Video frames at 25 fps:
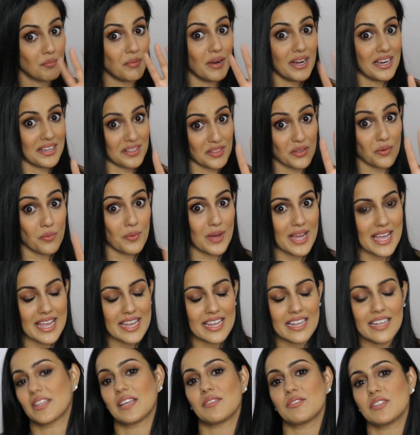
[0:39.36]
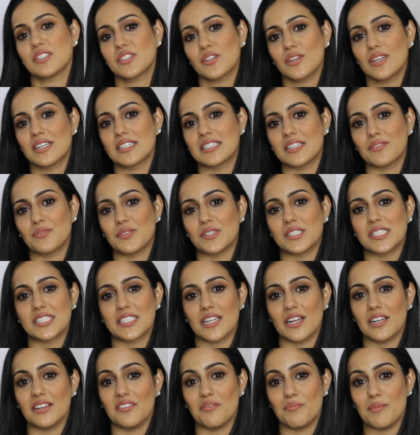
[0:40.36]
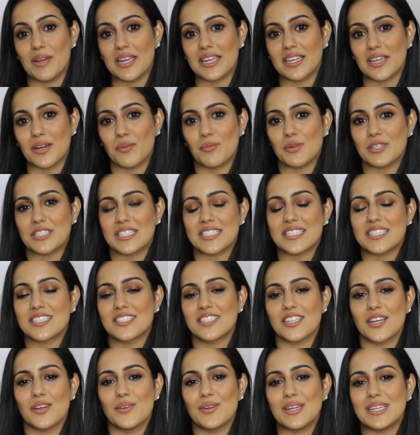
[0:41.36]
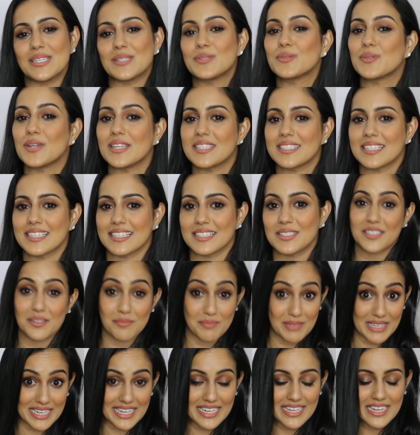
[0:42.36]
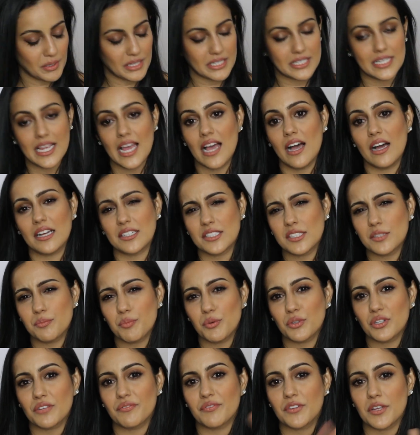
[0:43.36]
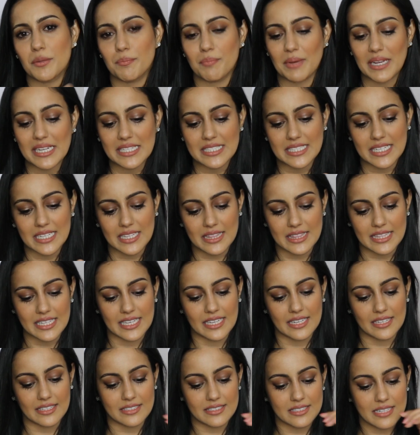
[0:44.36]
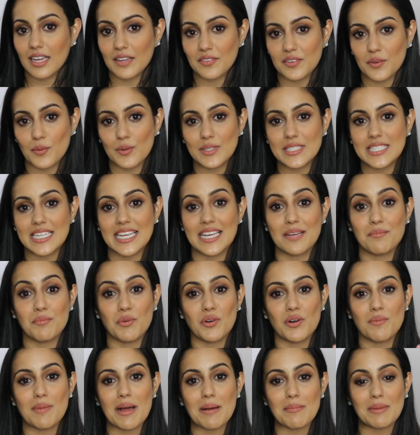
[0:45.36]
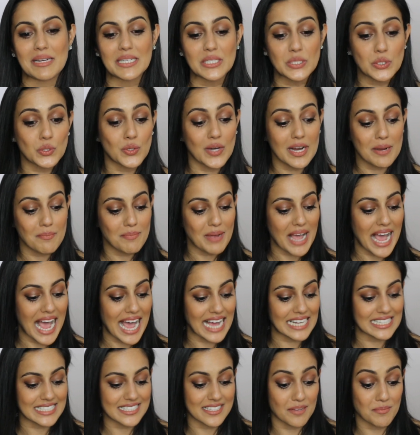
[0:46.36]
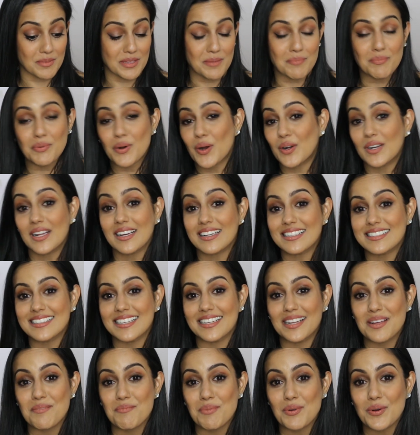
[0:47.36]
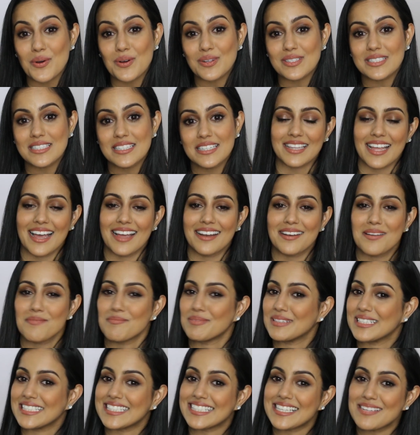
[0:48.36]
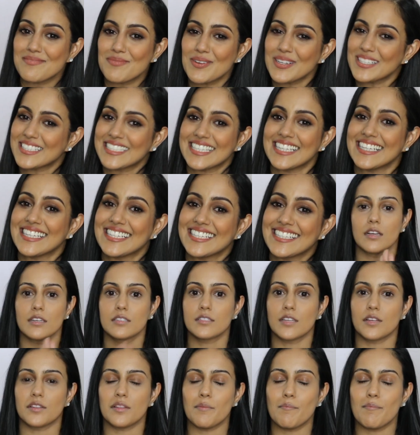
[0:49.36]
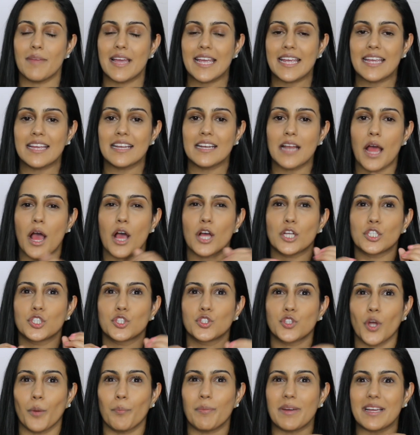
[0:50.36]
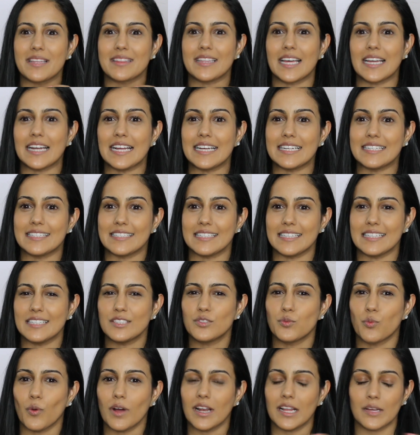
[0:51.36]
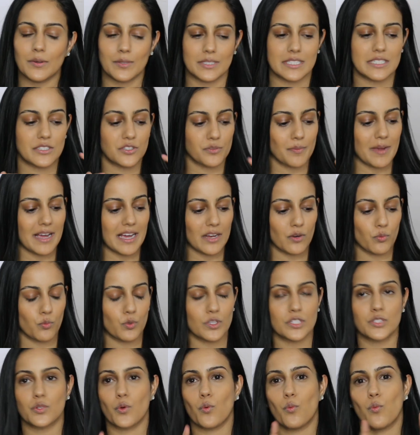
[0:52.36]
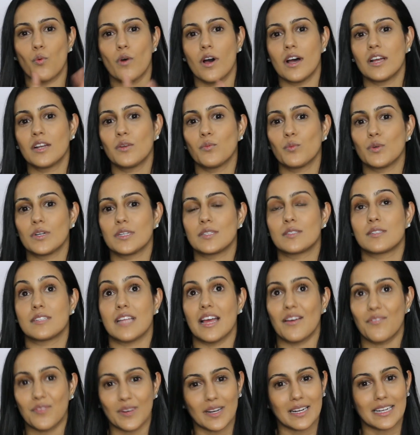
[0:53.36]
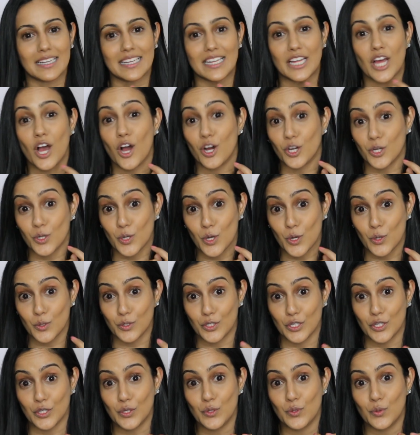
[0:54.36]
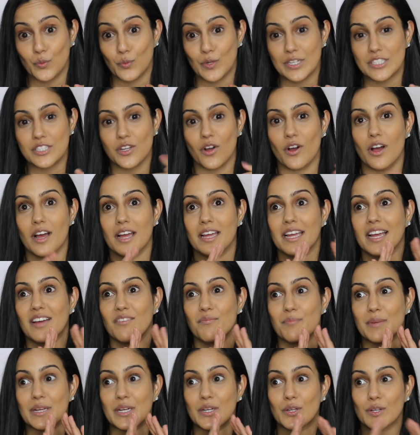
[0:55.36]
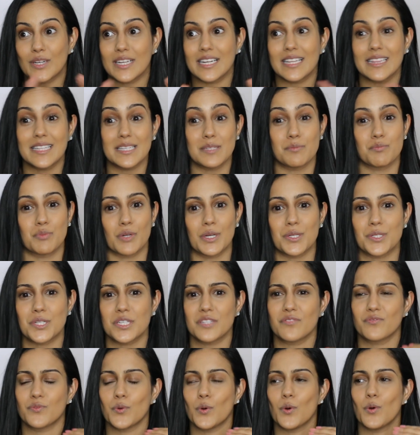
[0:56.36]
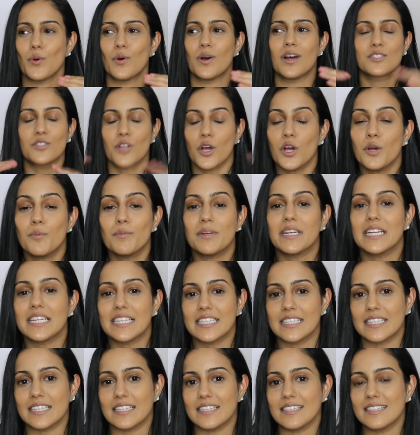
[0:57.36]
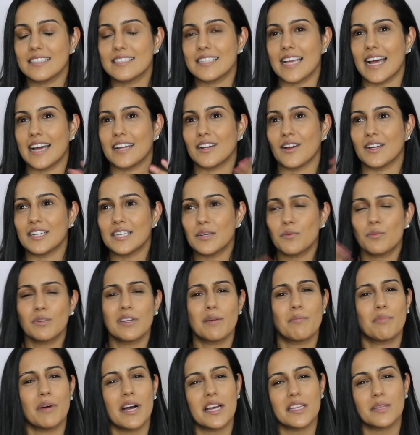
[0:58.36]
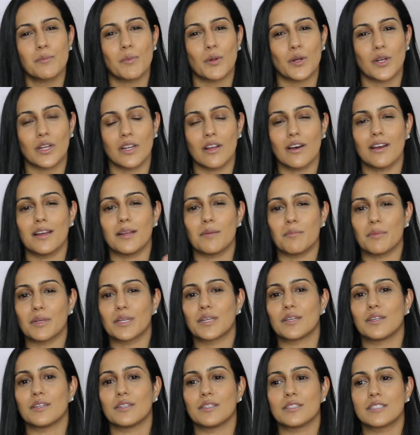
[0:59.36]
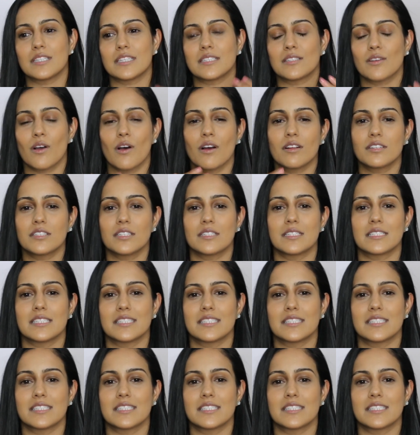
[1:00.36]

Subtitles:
by the way. They just got a different style of makeup, which is so interesting to me. But yeah, I just bought a few basic things. If you want to hear more about my trip and some of the products that I bought, then please keep watching. So the main shopping that I did while I was in Japan was definitely Hakuhodo, which I have been looking at these brushes for so many years and I didn't want to buy them online because it's hard to